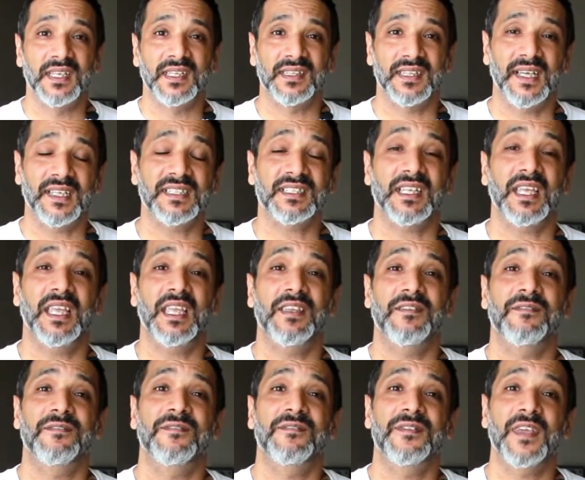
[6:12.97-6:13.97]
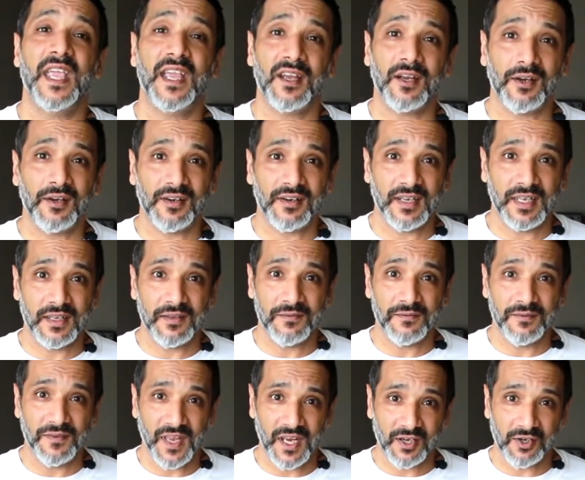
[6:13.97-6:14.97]
That's a very,
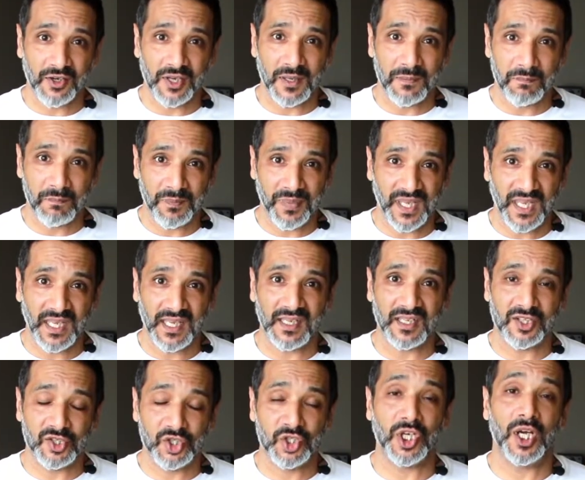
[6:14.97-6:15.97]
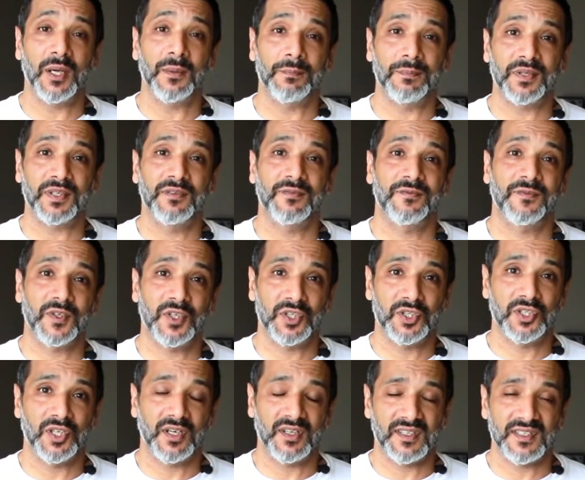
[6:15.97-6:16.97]
very big jump for your
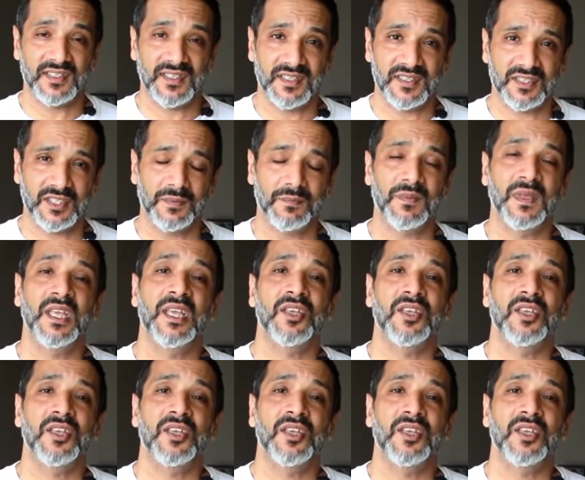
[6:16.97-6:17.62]
dog's system.